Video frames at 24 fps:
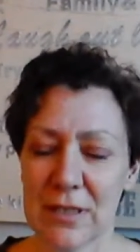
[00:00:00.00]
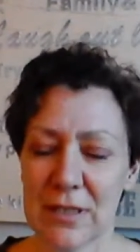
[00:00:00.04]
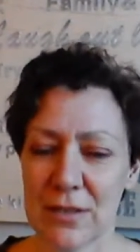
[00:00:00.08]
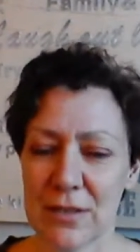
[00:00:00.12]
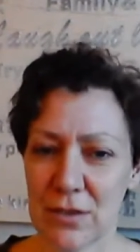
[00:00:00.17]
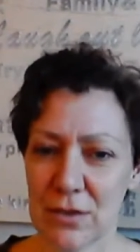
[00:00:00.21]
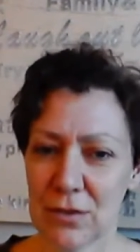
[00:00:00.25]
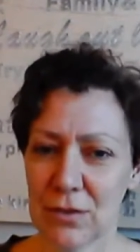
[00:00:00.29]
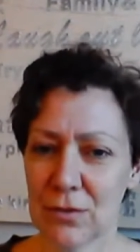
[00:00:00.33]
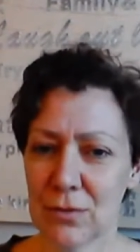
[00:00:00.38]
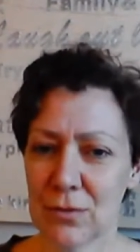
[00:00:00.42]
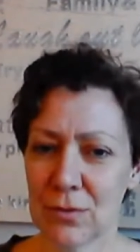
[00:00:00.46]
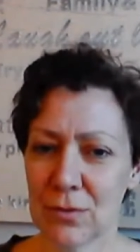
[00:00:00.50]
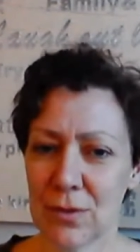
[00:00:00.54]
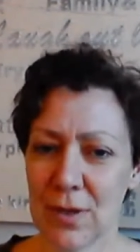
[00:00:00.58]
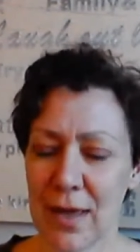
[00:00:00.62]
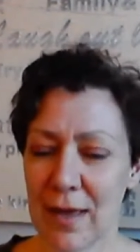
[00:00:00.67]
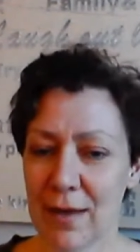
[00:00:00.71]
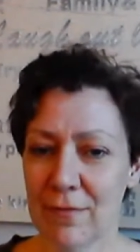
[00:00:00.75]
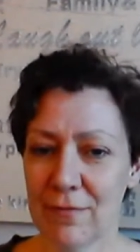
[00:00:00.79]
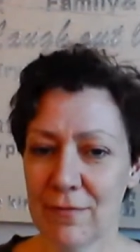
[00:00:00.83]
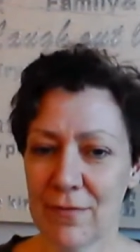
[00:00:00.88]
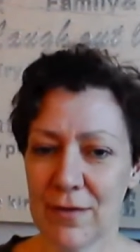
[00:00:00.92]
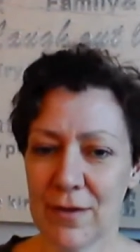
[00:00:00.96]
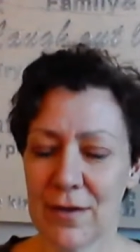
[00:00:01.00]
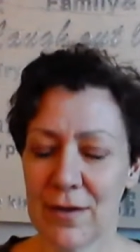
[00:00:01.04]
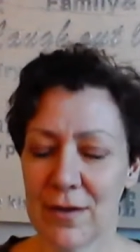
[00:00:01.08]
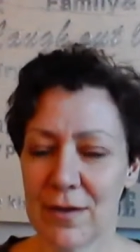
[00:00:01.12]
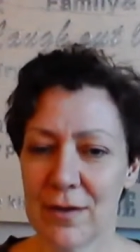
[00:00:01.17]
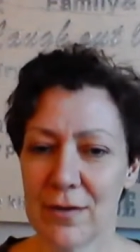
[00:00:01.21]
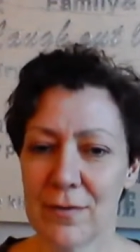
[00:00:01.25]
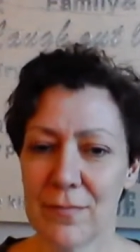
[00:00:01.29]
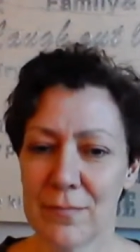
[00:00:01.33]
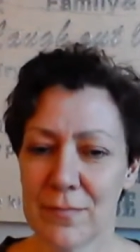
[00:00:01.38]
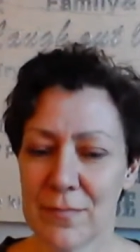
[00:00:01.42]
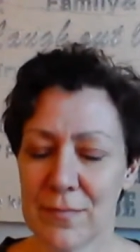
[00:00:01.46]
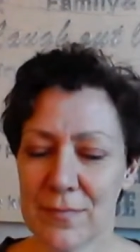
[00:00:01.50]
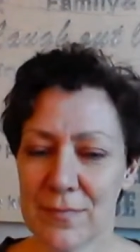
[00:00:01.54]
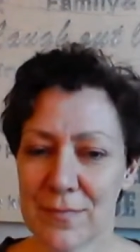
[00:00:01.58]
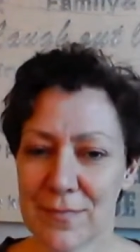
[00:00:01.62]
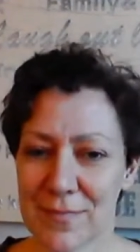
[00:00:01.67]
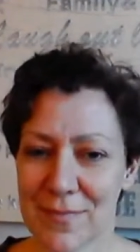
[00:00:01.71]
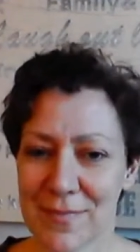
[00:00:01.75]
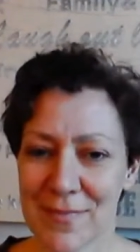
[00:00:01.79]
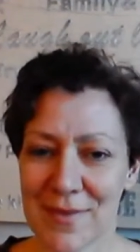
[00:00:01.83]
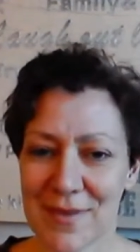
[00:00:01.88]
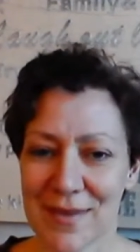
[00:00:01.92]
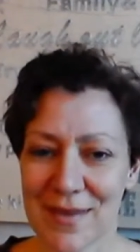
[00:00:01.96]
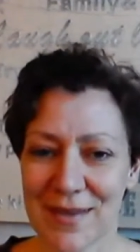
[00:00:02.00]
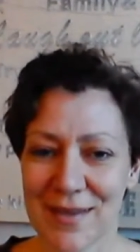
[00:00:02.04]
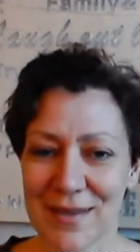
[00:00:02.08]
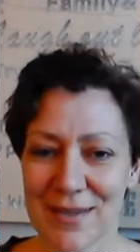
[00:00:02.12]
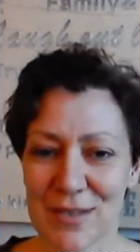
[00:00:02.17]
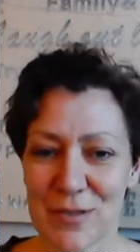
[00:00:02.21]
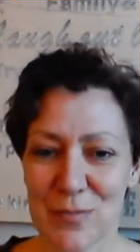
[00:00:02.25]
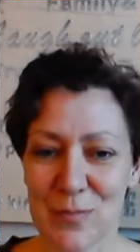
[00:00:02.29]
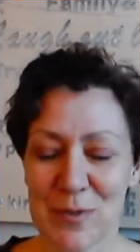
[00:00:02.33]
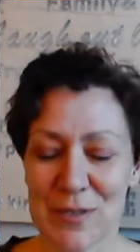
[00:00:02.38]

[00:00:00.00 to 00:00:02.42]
did you have a, um, a